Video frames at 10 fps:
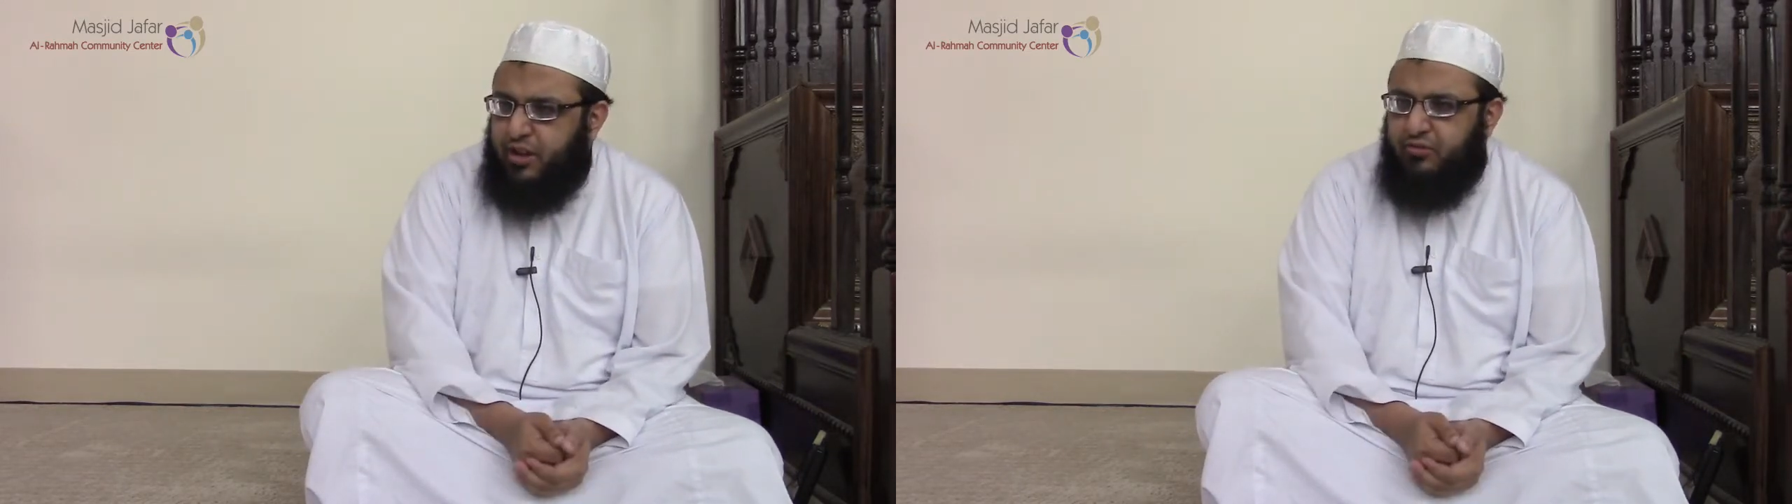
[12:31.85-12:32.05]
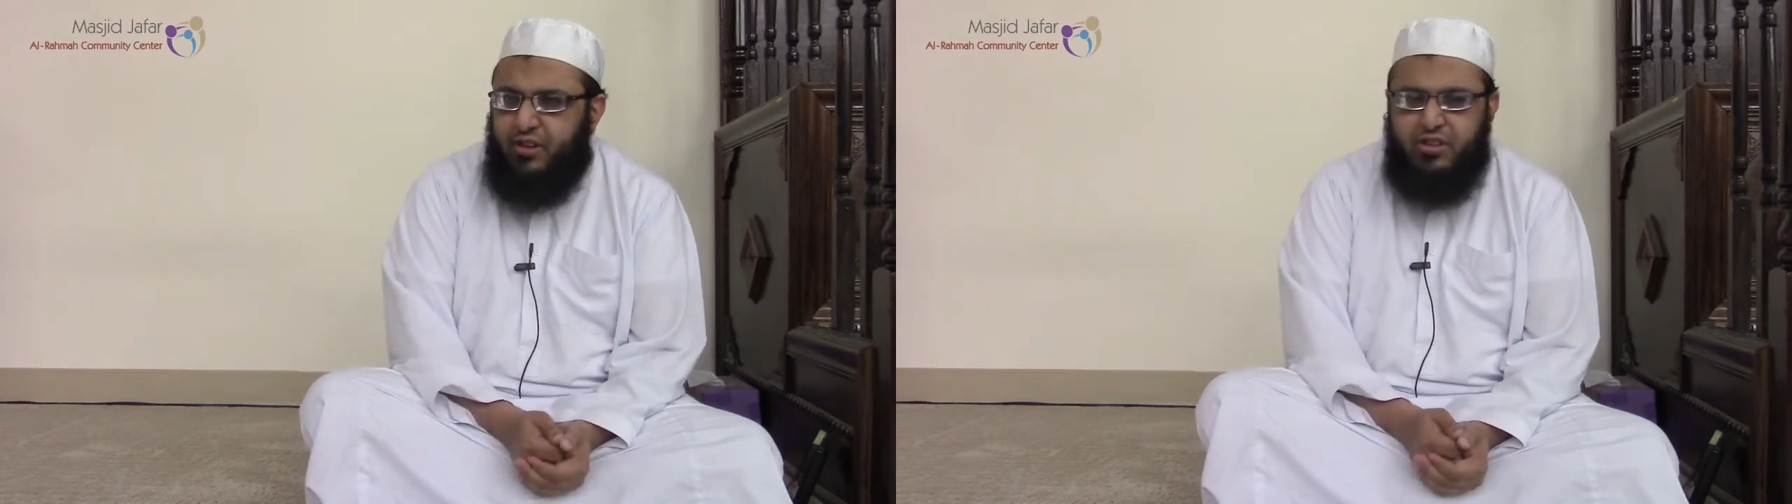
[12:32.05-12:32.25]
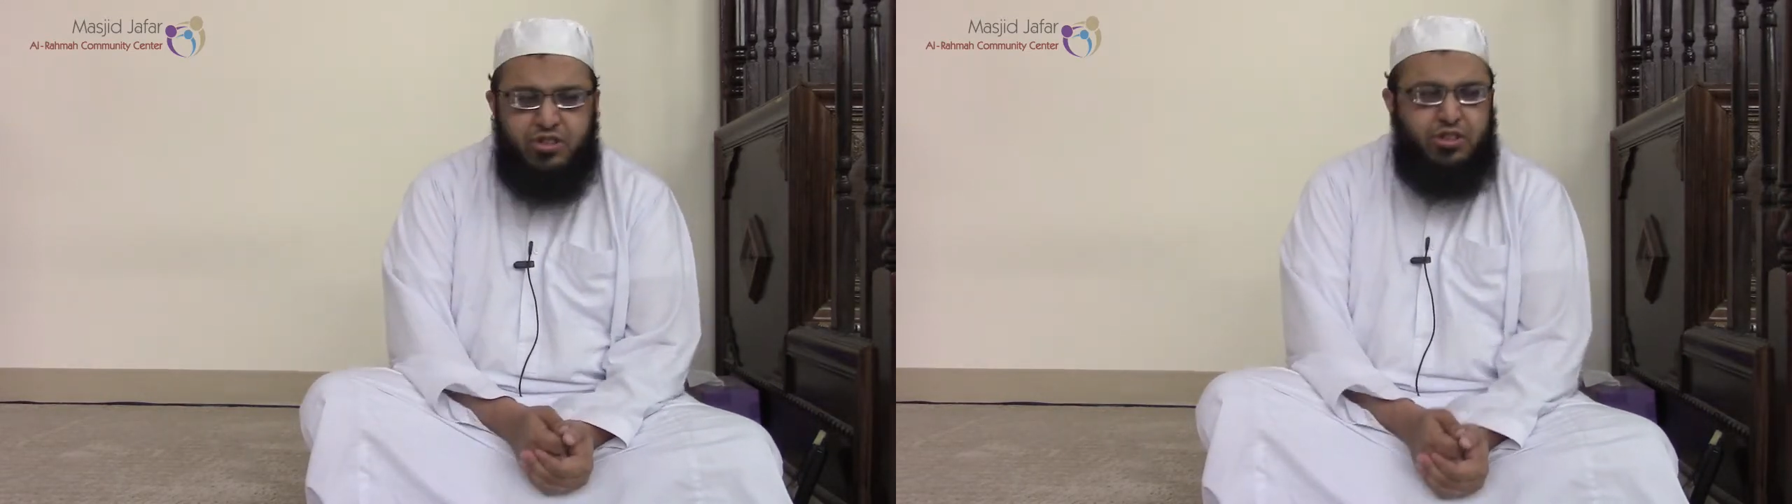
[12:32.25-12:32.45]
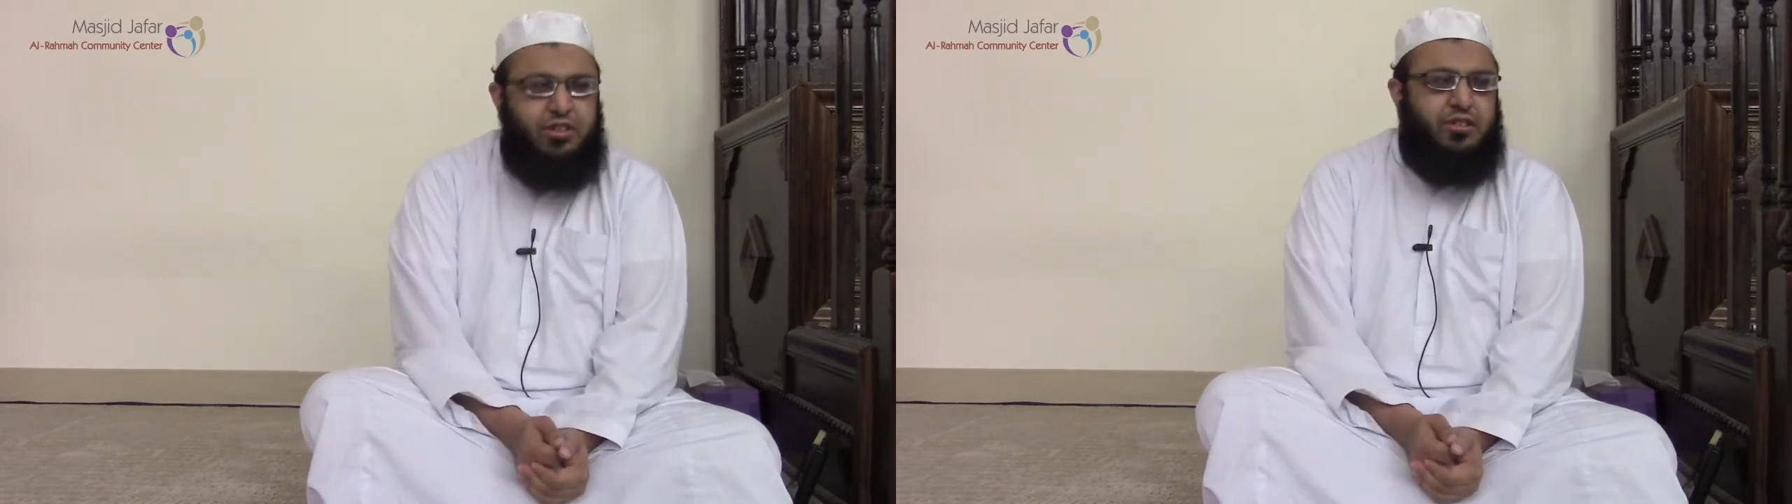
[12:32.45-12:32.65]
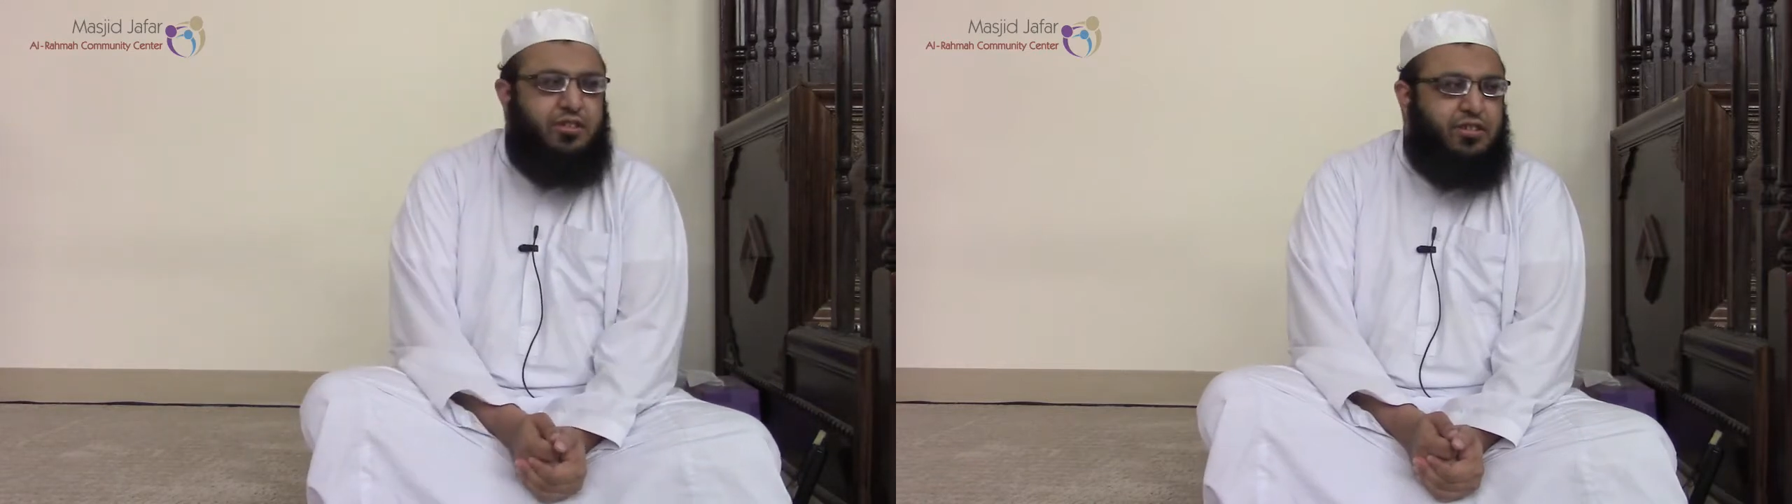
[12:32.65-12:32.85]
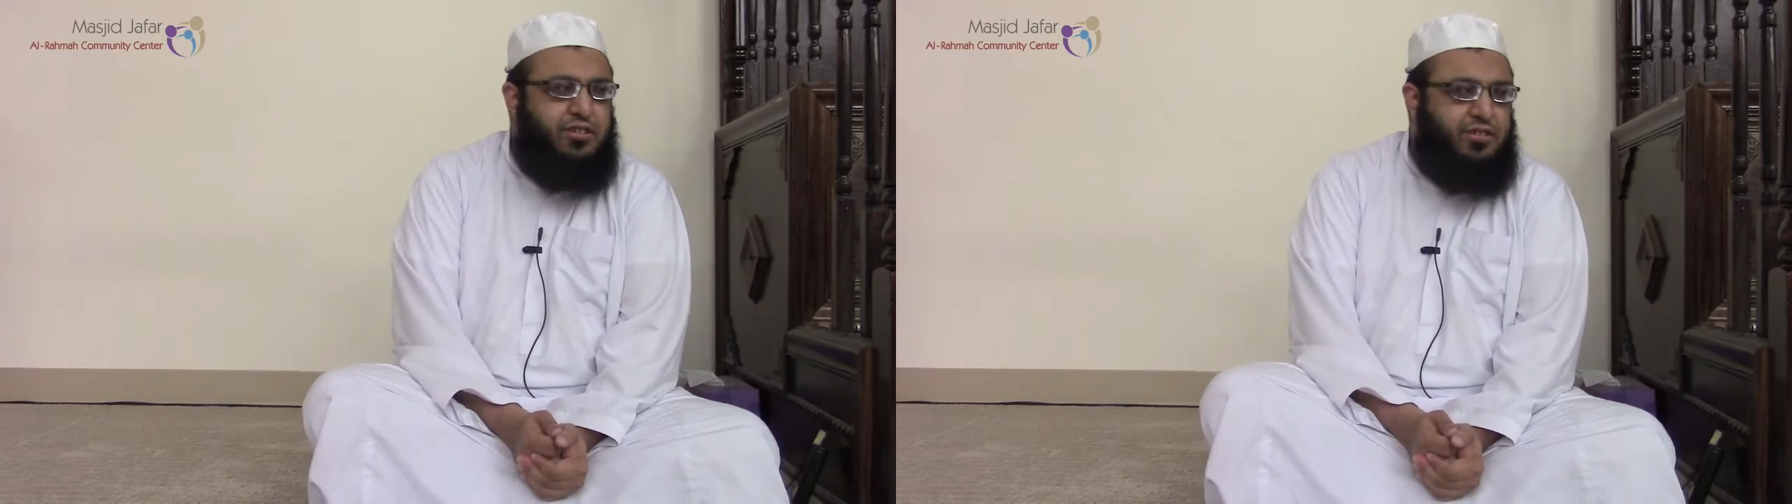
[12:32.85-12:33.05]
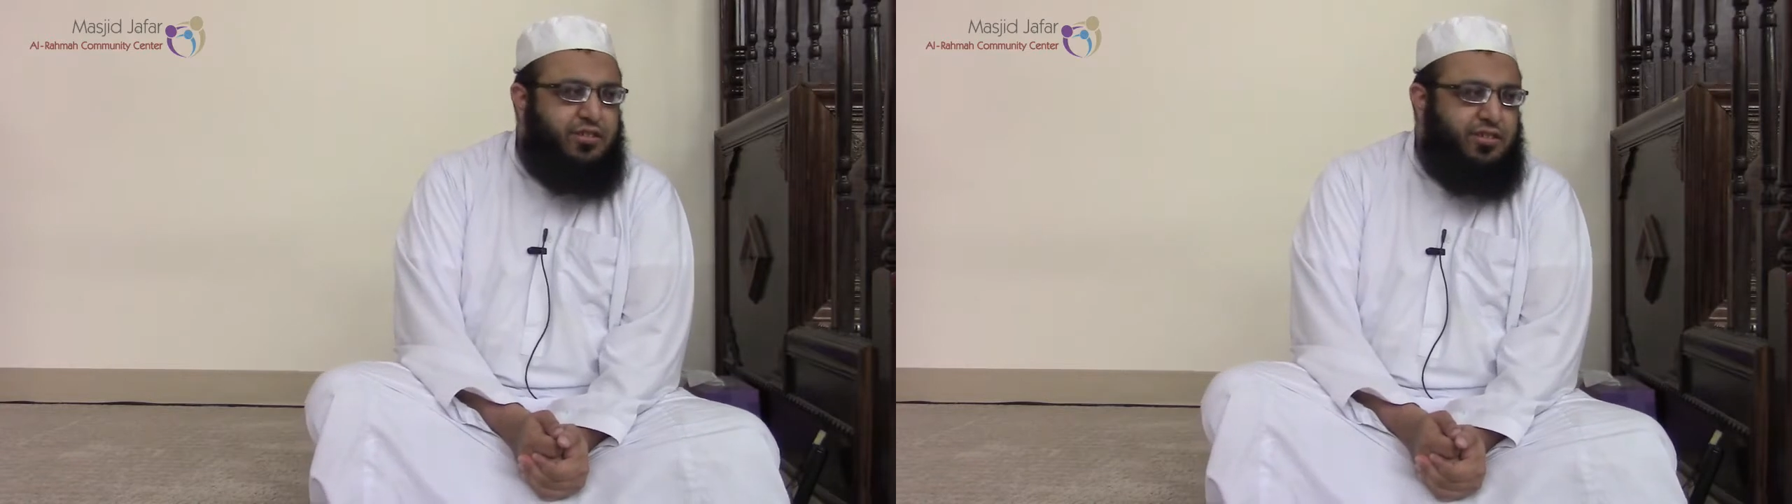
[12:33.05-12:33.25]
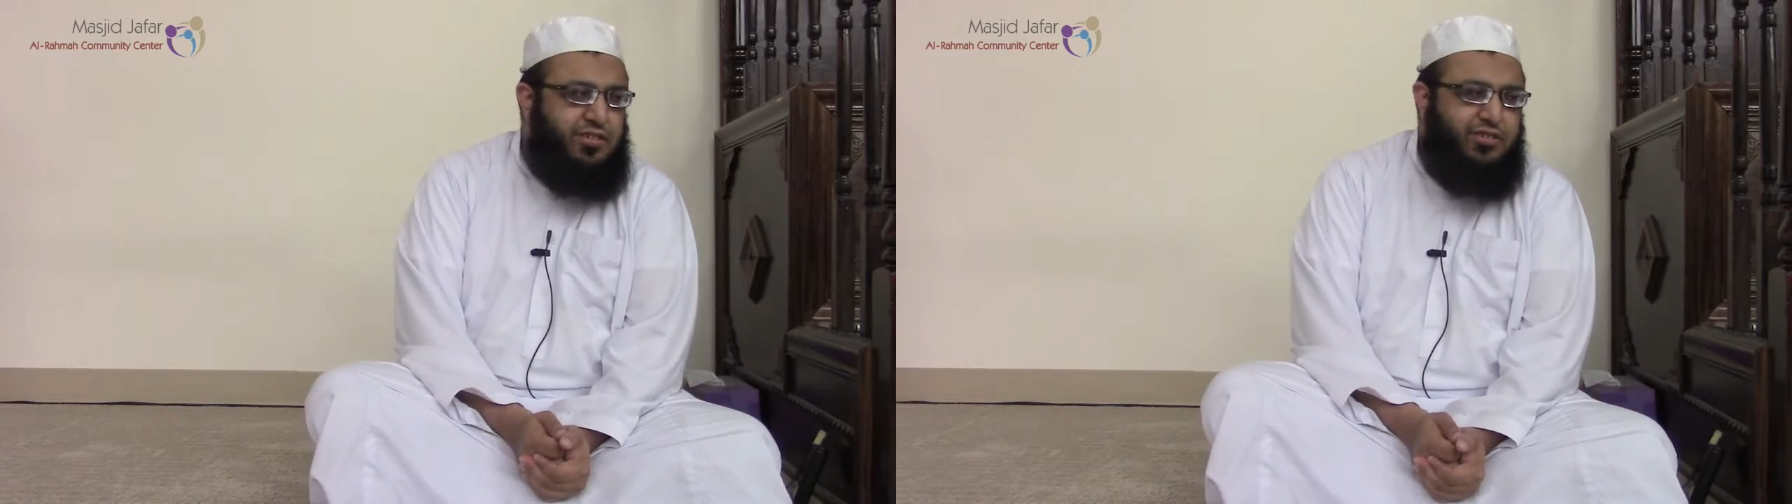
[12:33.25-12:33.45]
even a jinn.
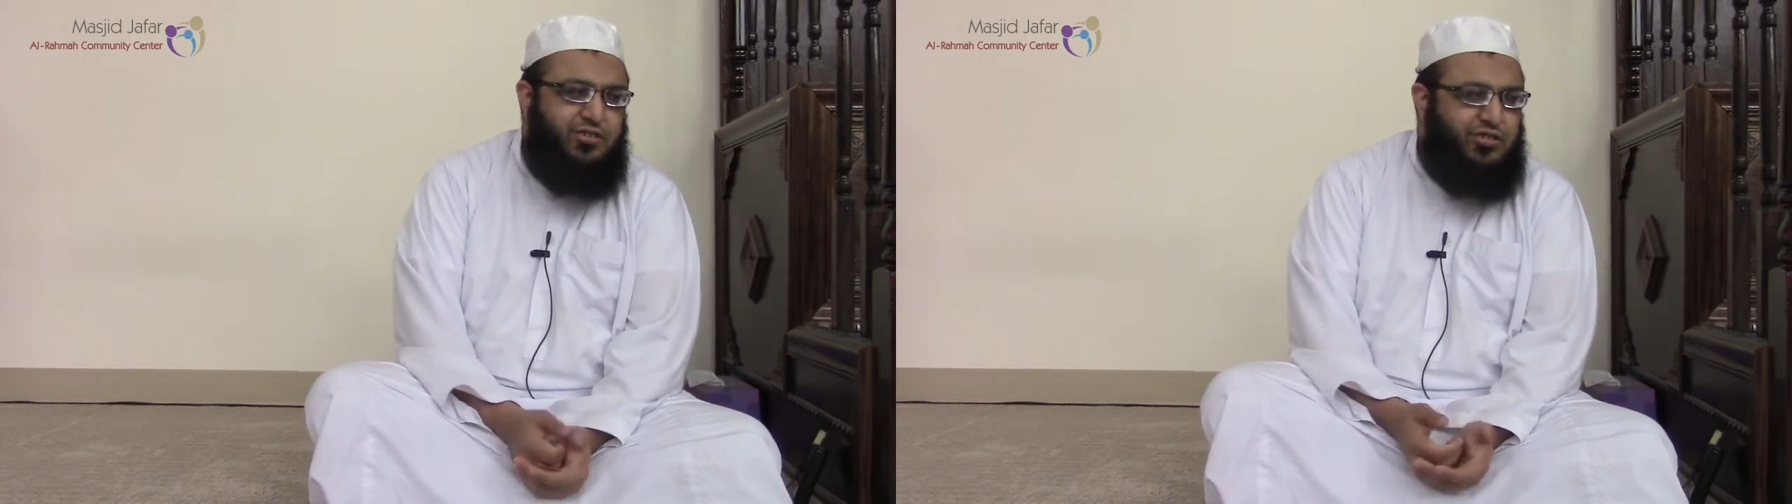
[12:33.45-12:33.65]
That's